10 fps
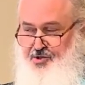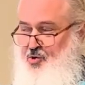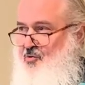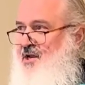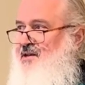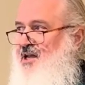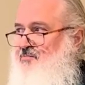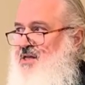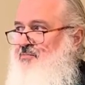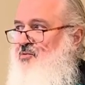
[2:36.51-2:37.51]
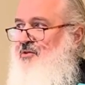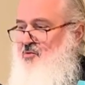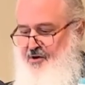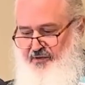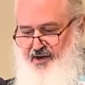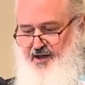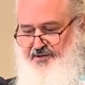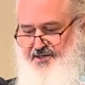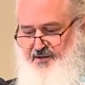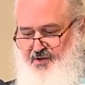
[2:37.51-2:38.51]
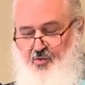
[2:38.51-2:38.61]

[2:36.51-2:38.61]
to connect people with orthodoxy,